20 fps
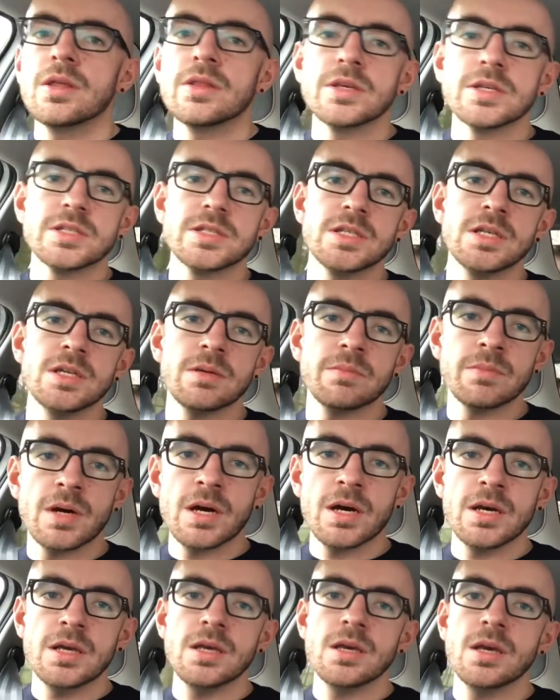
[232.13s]
the Seat
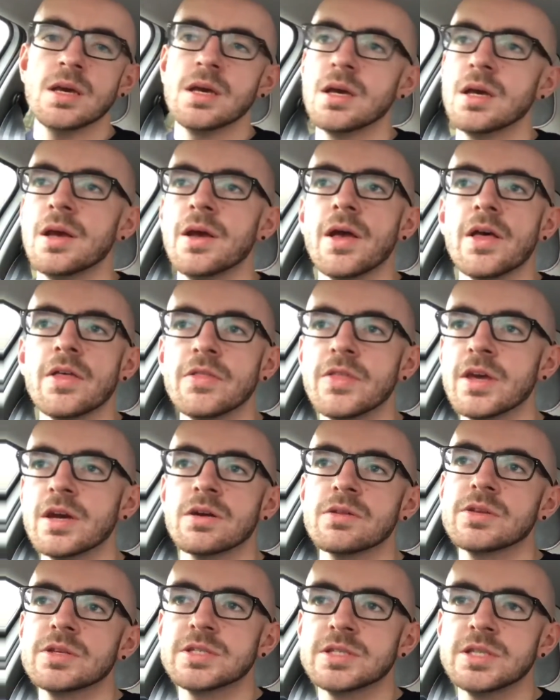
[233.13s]
Mai, they
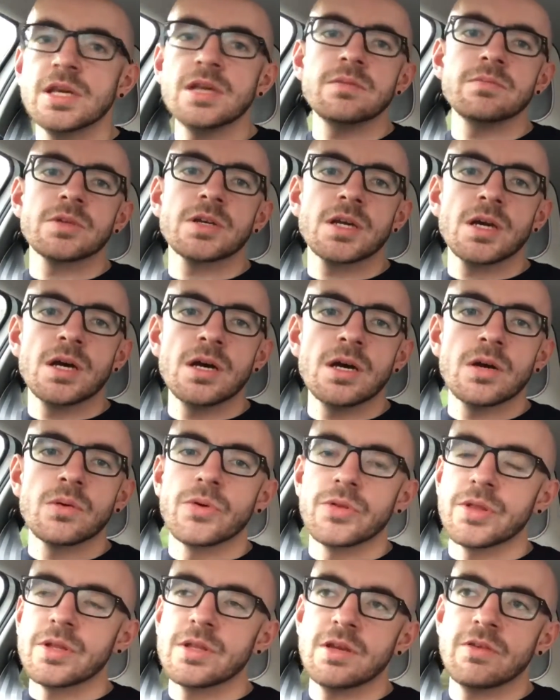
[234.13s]
are the same car
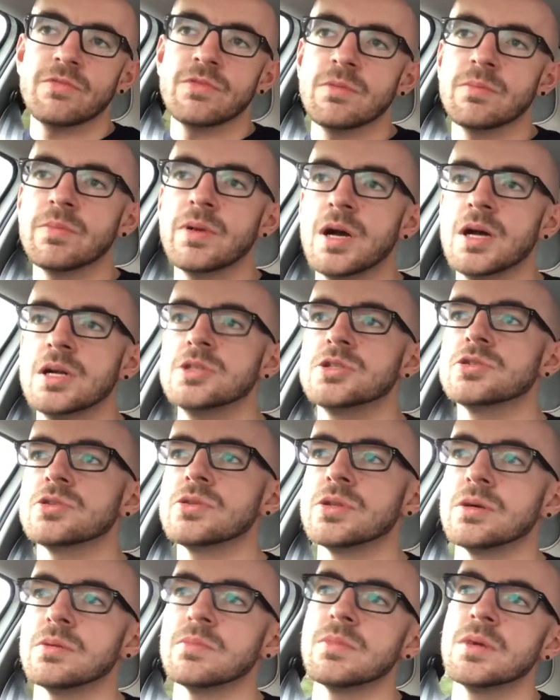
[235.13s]
with a different badge
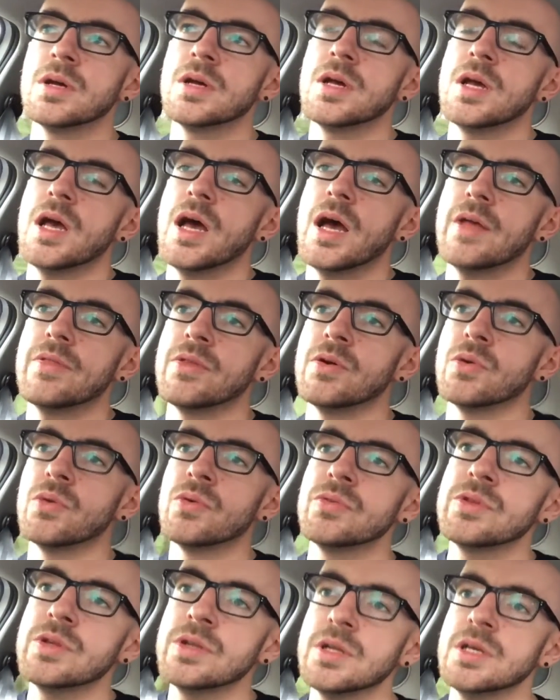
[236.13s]
on them. The
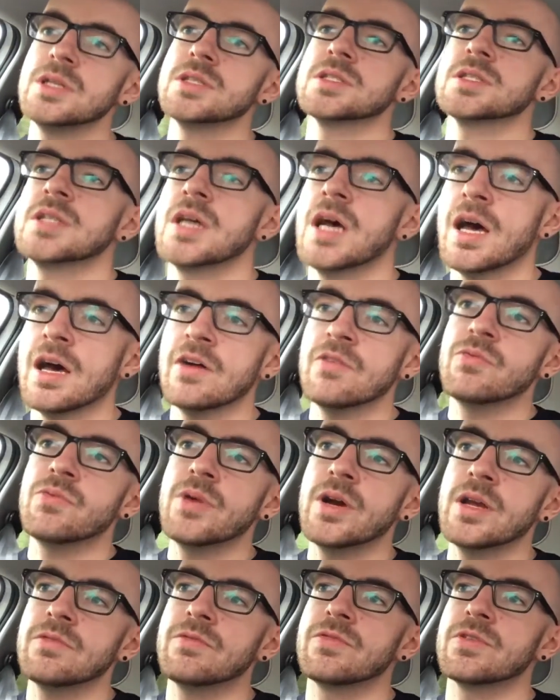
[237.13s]
only reason I've
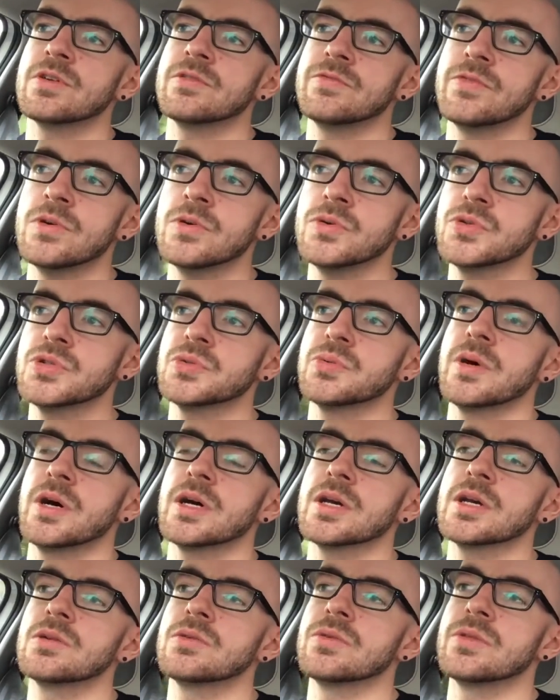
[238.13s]
went for a
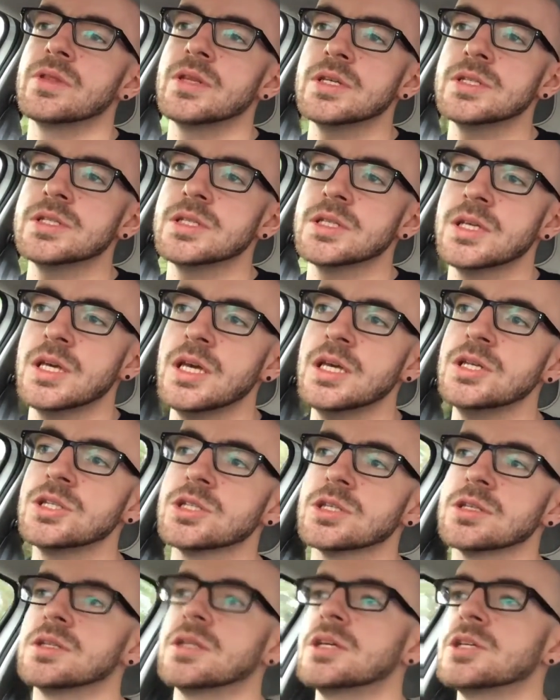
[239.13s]
Volkswagen on this
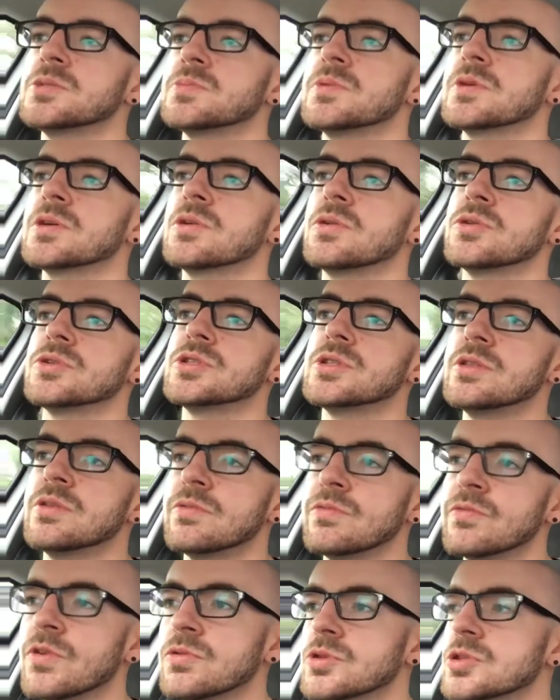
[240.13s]
occasion is because the
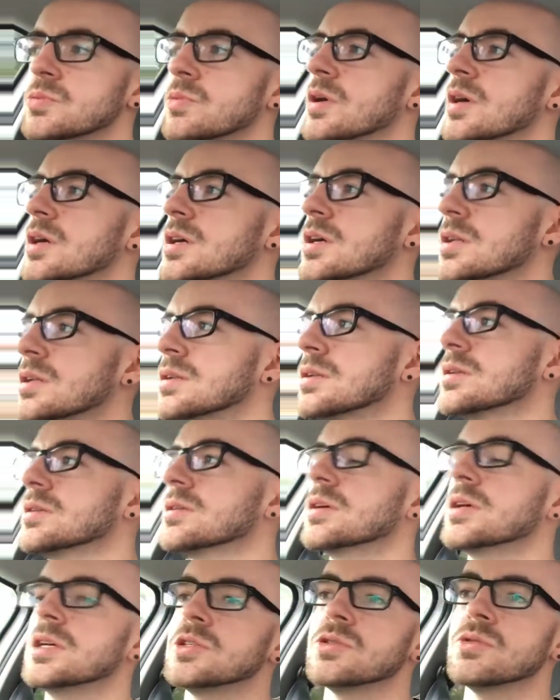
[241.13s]

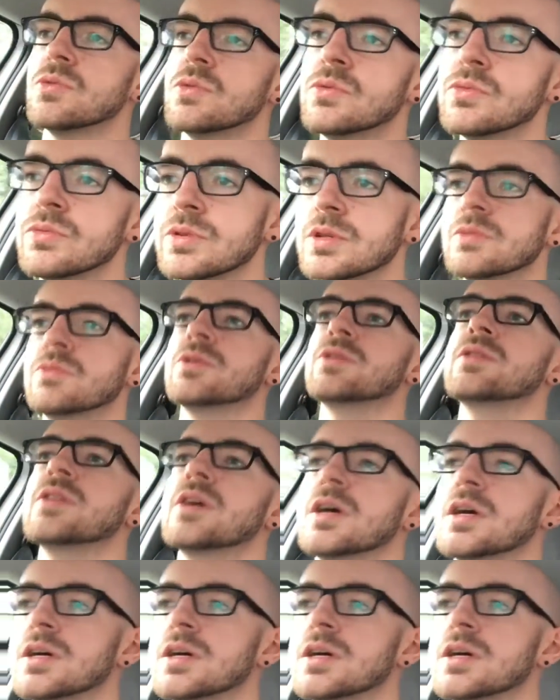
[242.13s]
Volkswagen is the only one that